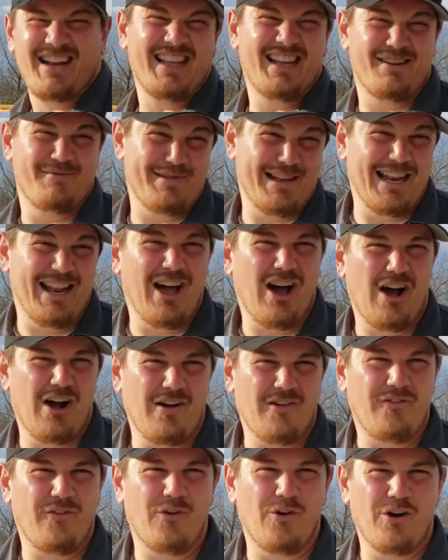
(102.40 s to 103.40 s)
a little bit
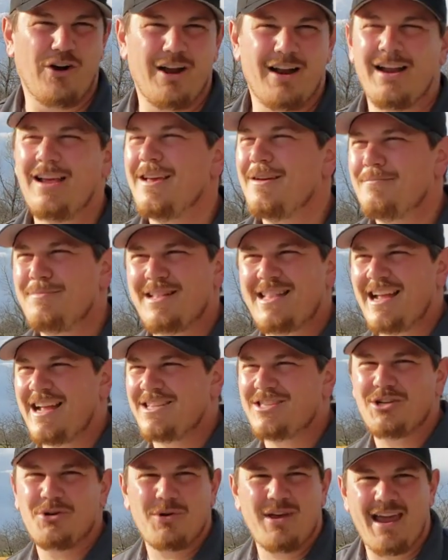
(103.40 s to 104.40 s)
long for it, but
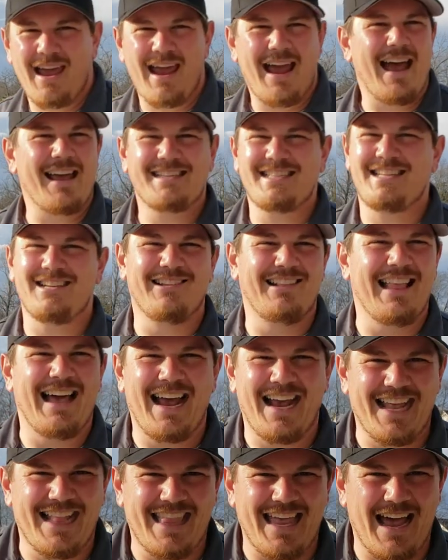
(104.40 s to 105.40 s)
that's okay. I still
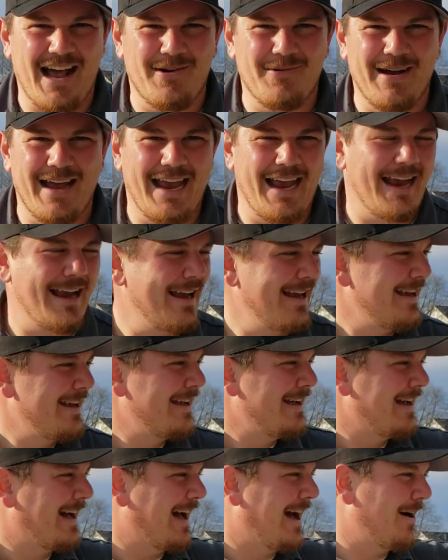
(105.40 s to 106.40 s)
like it that way.
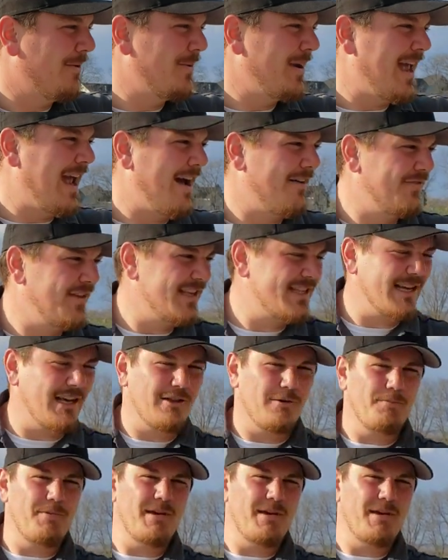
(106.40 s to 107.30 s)
Uh, we have this other